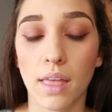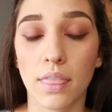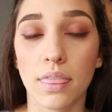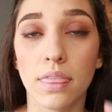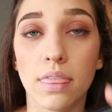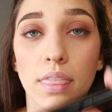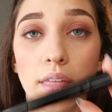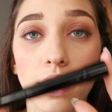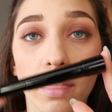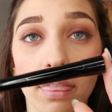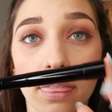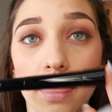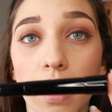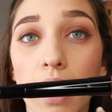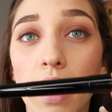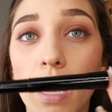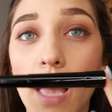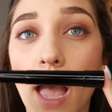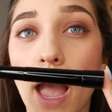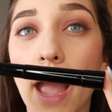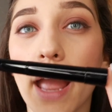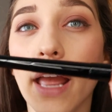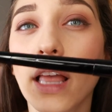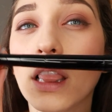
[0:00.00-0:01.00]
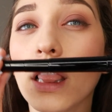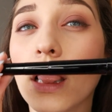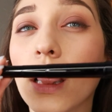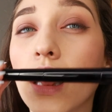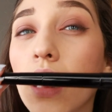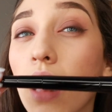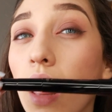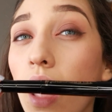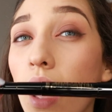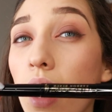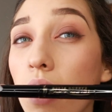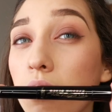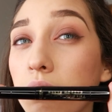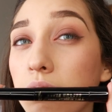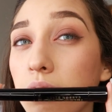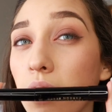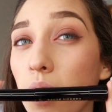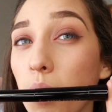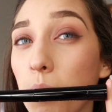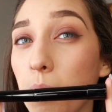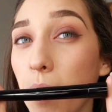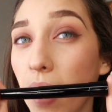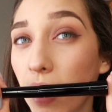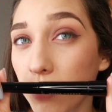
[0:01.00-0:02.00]
The thing I love
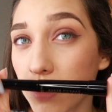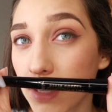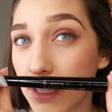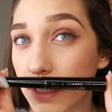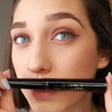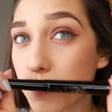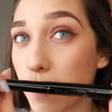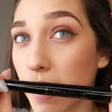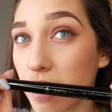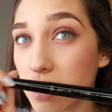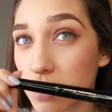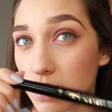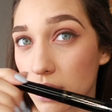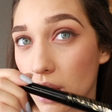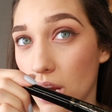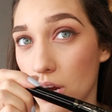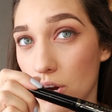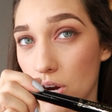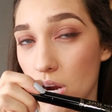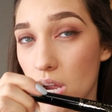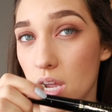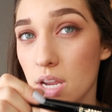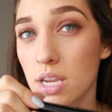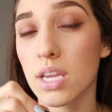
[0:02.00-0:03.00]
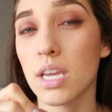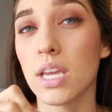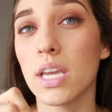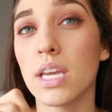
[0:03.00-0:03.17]
about this mascara